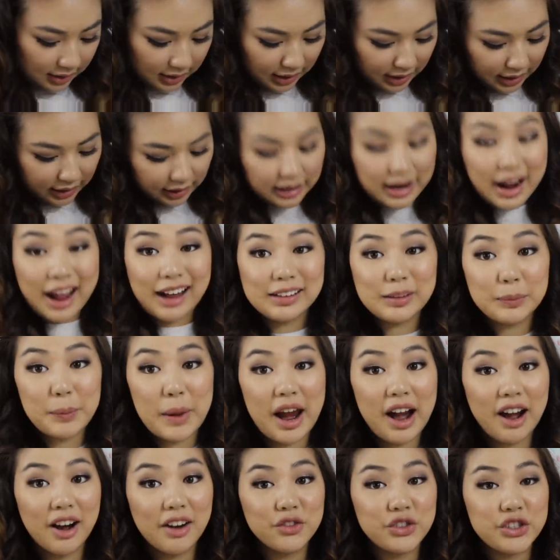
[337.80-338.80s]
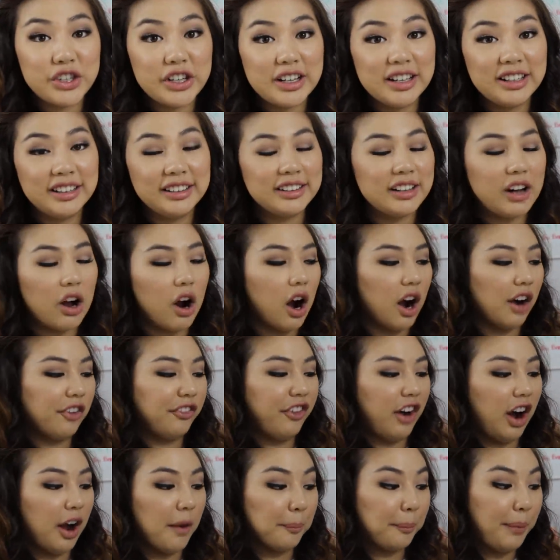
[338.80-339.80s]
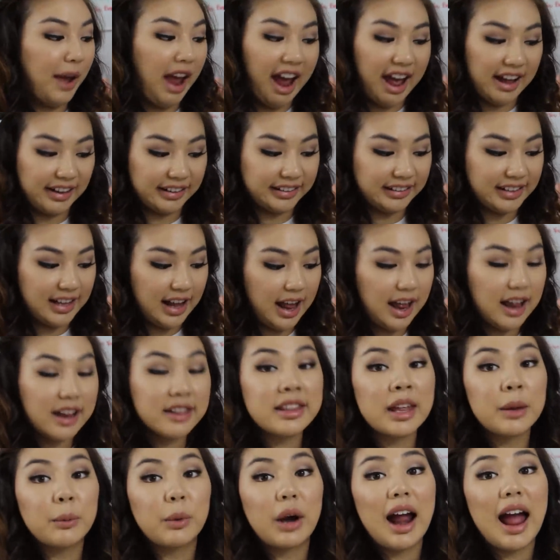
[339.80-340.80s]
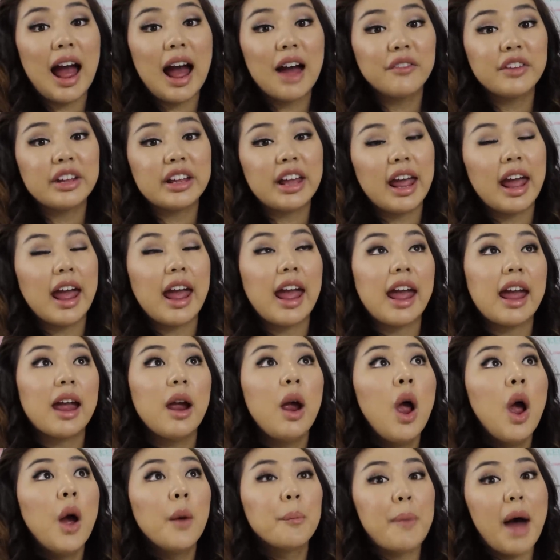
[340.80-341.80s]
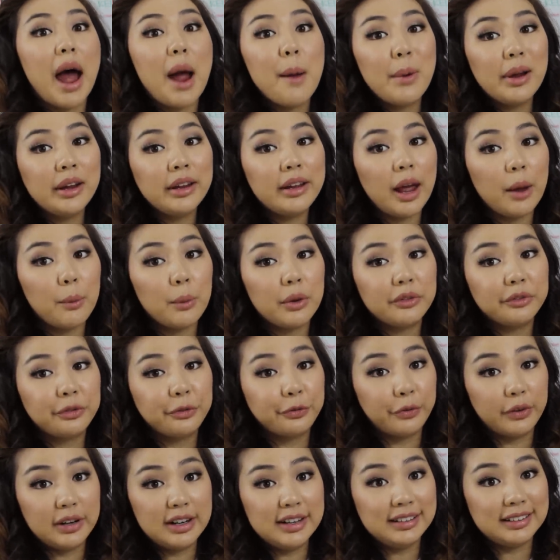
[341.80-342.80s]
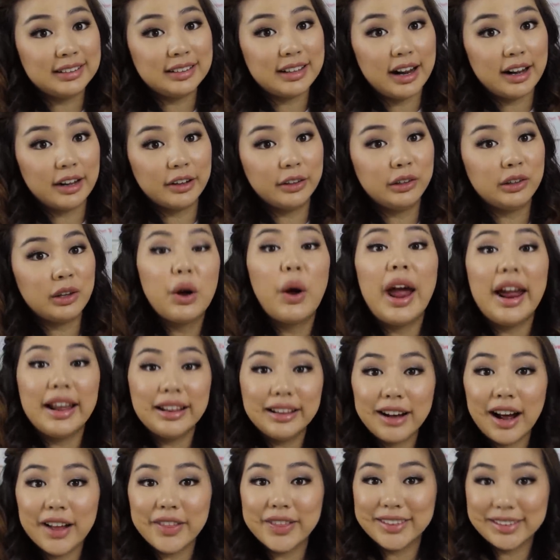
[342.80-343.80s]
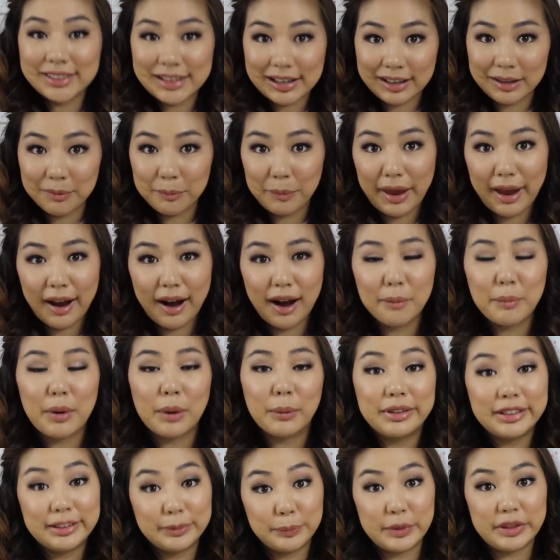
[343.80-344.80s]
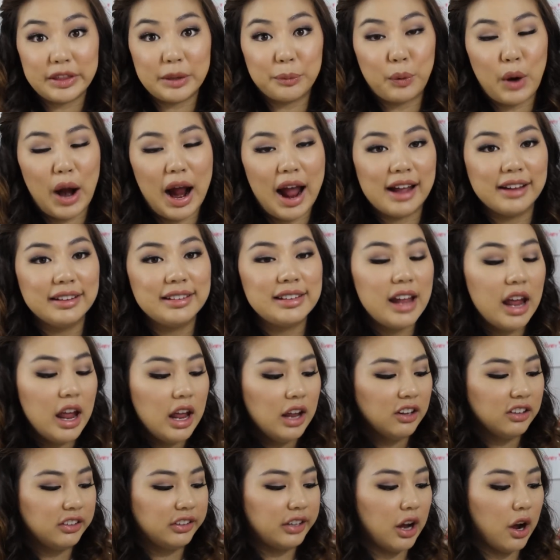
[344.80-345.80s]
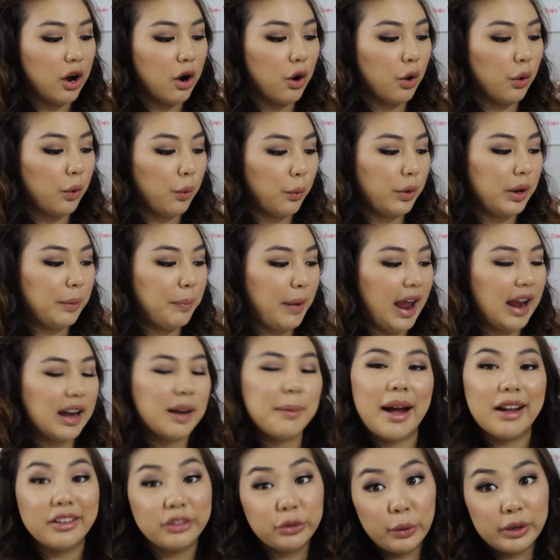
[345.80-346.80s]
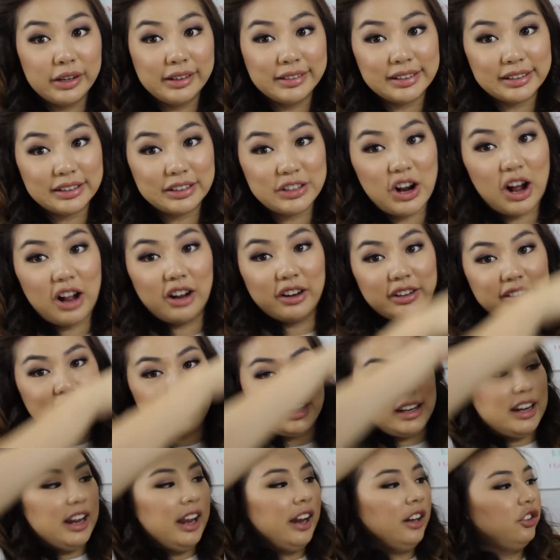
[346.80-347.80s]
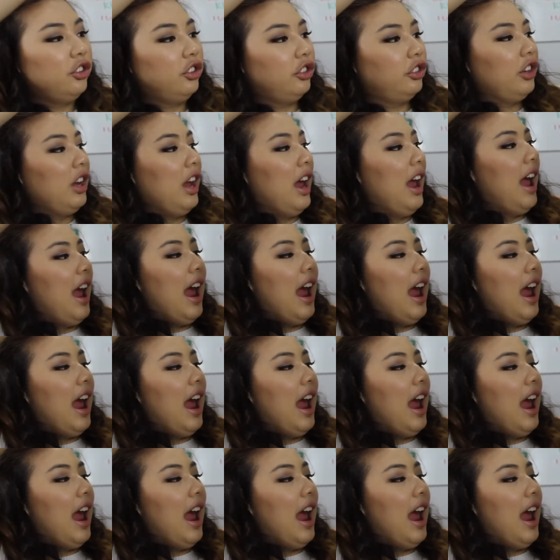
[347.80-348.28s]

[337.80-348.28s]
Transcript: The next pair of jeans are from PacSun. They were having a buy one get one free sale, so Haley got the second pair, but we split the price, so we paid about $26 each.